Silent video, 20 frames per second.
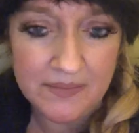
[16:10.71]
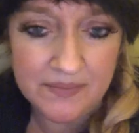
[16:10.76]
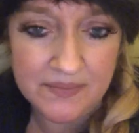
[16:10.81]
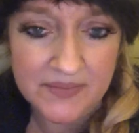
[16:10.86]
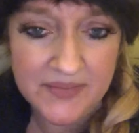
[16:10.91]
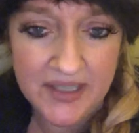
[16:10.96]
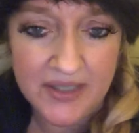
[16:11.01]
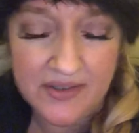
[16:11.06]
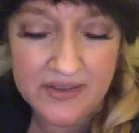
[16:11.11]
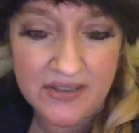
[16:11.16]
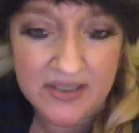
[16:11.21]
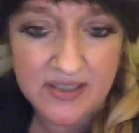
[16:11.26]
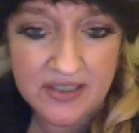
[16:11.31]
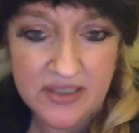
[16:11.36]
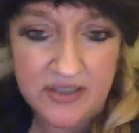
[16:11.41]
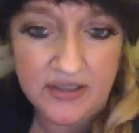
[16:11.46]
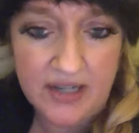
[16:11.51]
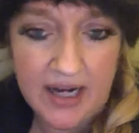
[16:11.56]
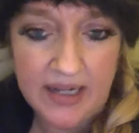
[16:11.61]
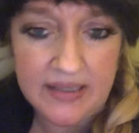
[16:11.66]
just
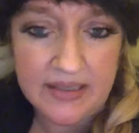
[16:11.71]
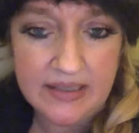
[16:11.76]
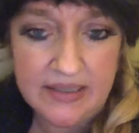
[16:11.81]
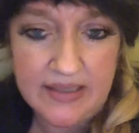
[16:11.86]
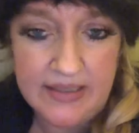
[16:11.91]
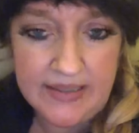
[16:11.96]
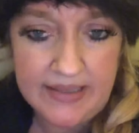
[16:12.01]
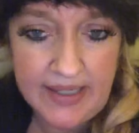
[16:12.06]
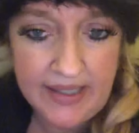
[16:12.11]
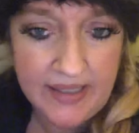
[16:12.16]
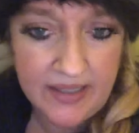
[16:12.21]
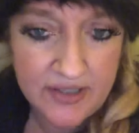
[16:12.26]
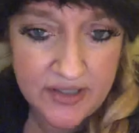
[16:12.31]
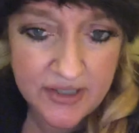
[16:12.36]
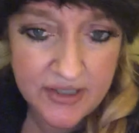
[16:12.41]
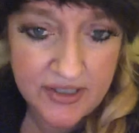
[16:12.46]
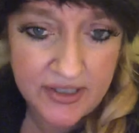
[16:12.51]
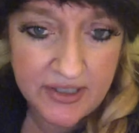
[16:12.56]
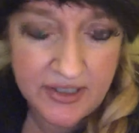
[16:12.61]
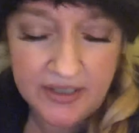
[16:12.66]
attracted to
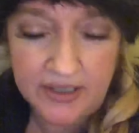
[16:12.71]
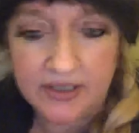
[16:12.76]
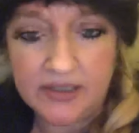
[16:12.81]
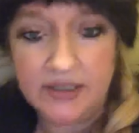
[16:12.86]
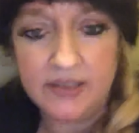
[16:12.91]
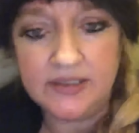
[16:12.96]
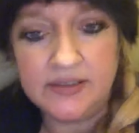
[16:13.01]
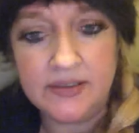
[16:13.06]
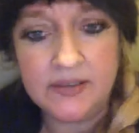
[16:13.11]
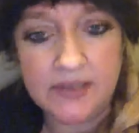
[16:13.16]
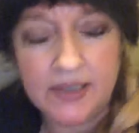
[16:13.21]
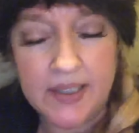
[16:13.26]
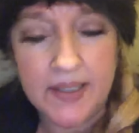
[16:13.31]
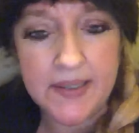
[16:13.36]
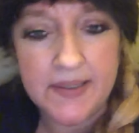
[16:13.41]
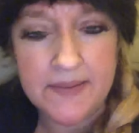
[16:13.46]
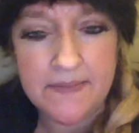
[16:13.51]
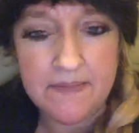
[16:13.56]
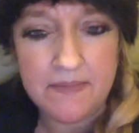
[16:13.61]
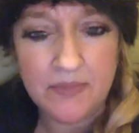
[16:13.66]
danger,
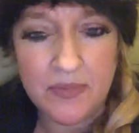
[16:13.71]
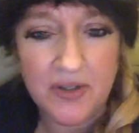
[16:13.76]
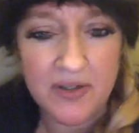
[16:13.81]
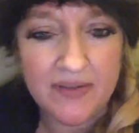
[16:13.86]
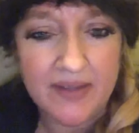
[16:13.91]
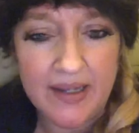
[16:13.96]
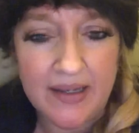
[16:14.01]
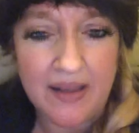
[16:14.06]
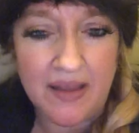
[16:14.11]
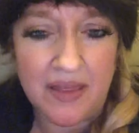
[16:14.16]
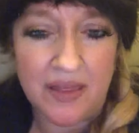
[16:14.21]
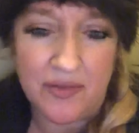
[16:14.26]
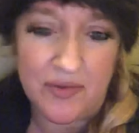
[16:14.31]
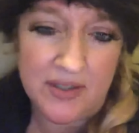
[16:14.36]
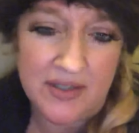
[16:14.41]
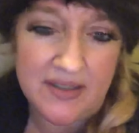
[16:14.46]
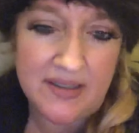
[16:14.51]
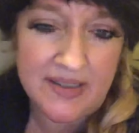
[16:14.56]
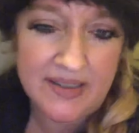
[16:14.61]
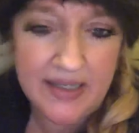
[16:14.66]
more of like a
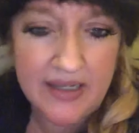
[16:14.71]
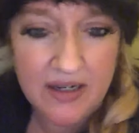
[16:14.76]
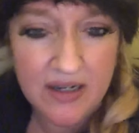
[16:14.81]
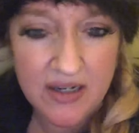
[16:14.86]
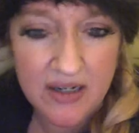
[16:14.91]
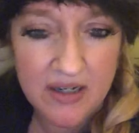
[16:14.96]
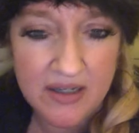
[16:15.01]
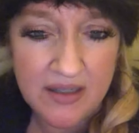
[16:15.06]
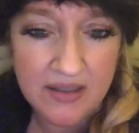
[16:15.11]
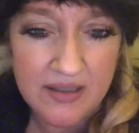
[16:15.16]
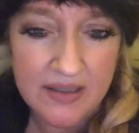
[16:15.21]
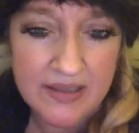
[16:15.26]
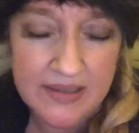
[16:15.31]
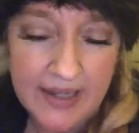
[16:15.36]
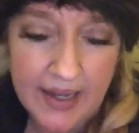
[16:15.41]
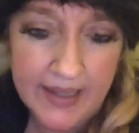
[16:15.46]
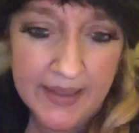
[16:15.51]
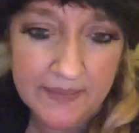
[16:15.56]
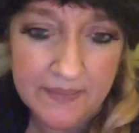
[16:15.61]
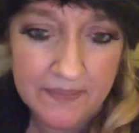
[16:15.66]
thrill seeker
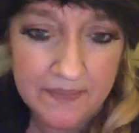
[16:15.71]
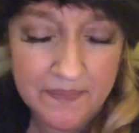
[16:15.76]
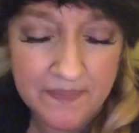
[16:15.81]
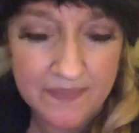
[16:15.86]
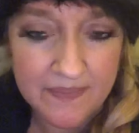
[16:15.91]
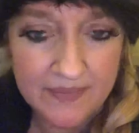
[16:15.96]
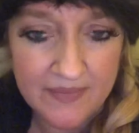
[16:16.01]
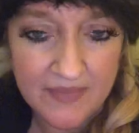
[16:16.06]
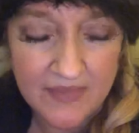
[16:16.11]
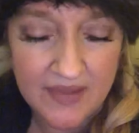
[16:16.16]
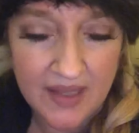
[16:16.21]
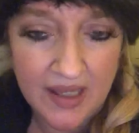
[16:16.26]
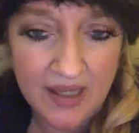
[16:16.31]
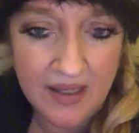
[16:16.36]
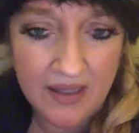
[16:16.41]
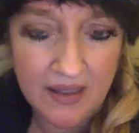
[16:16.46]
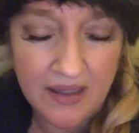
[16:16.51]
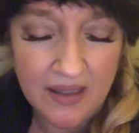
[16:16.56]
type thing.